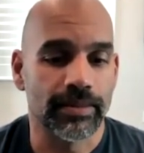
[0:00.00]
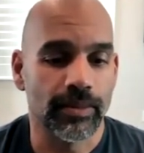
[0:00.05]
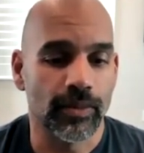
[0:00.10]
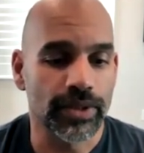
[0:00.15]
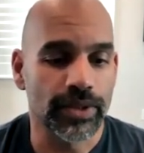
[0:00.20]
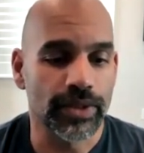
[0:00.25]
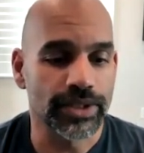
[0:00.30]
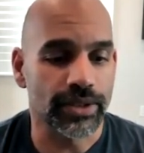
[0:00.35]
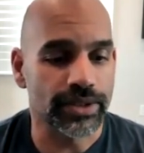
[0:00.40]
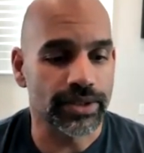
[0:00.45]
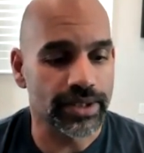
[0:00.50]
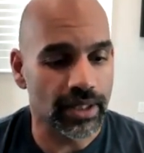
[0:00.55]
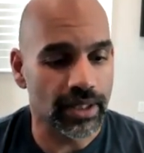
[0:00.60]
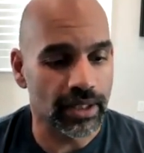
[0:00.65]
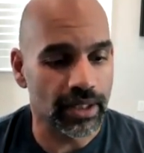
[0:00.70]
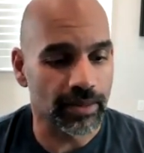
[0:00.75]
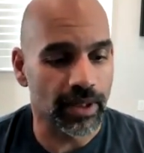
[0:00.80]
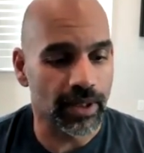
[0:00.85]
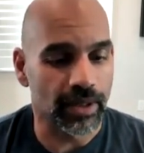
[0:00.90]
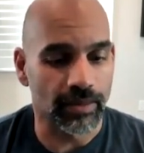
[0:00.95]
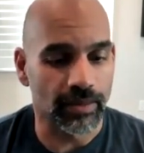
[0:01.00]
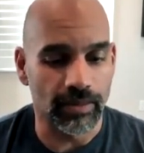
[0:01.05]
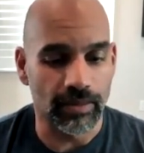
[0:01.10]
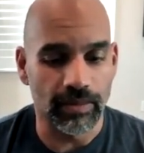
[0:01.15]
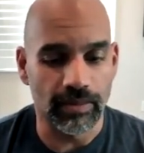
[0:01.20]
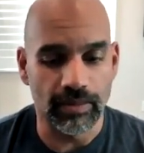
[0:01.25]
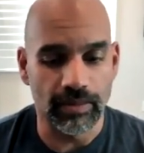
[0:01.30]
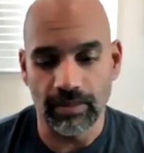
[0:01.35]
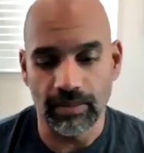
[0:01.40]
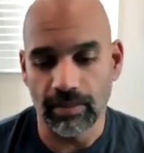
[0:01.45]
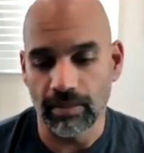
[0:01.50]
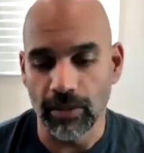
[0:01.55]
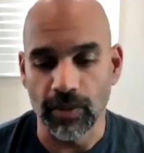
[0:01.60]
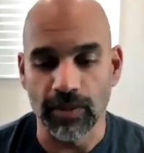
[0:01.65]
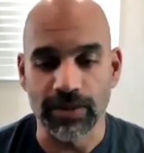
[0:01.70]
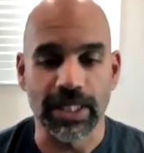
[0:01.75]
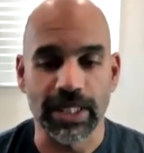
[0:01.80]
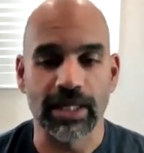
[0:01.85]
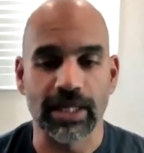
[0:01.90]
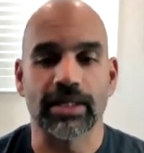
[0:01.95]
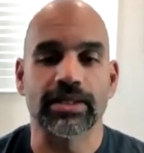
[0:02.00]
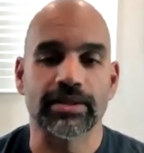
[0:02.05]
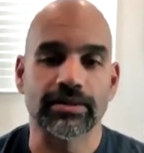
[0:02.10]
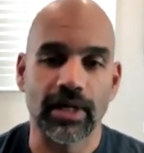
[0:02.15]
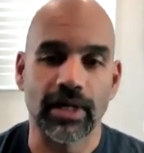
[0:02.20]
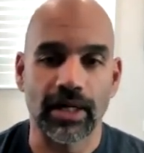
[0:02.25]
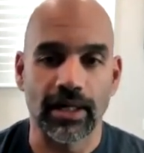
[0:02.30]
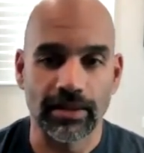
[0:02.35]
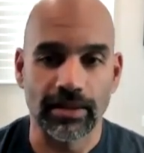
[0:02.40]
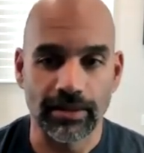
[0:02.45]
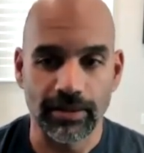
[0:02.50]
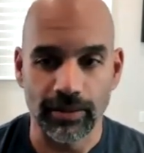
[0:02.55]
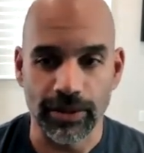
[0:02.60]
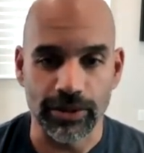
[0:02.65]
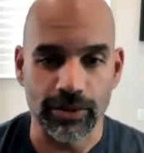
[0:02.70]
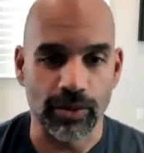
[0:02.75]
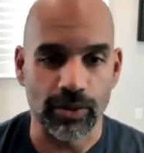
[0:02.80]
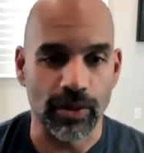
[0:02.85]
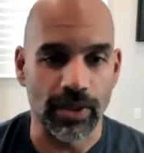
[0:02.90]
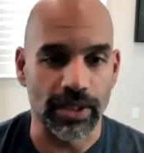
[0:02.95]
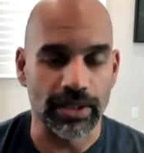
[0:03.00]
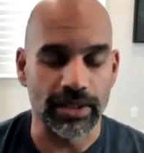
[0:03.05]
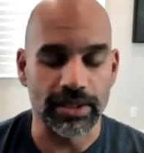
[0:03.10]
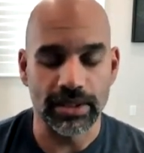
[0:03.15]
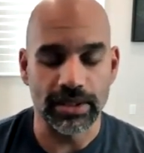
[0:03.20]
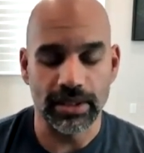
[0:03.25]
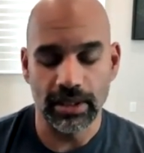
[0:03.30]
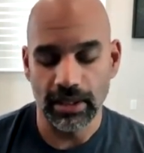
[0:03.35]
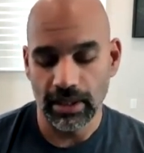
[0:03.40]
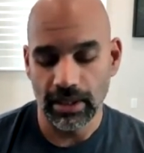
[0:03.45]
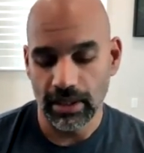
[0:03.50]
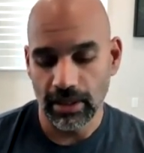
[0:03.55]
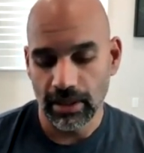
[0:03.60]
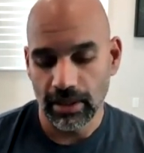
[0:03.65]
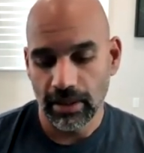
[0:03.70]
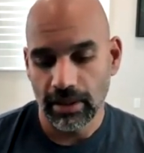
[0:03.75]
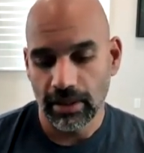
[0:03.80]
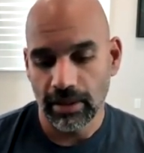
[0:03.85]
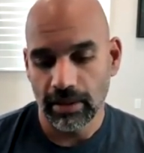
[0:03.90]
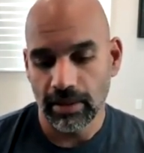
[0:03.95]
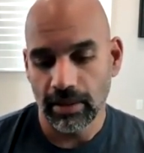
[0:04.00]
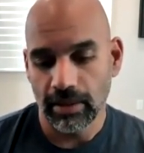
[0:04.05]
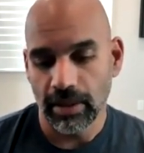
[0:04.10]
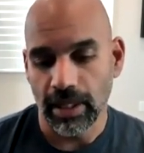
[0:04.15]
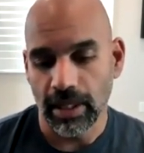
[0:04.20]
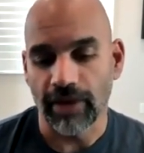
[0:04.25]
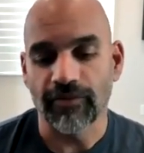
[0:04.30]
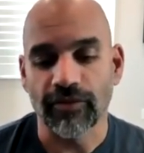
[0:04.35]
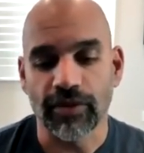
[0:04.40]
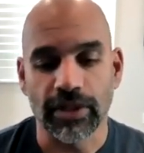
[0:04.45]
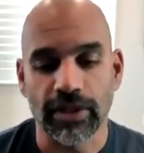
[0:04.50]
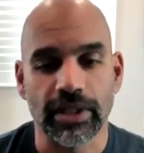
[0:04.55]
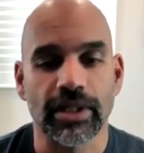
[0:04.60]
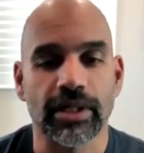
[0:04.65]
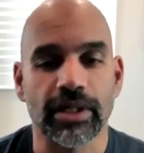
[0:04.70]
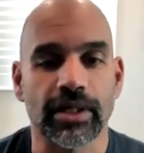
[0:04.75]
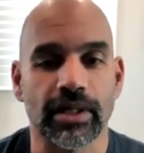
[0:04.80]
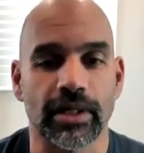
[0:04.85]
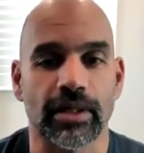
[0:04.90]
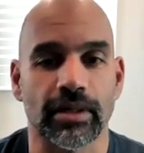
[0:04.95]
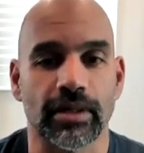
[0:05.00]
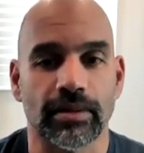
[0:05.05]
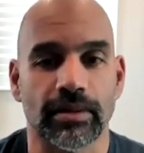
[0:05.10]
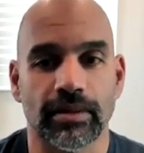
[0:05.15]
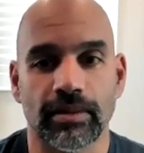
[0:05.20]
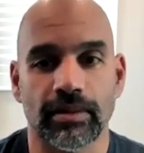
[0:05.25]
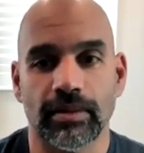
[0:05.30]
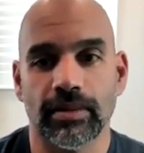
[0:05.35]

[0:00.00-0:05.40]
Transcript: we started talking about Mosaic's law, which was every year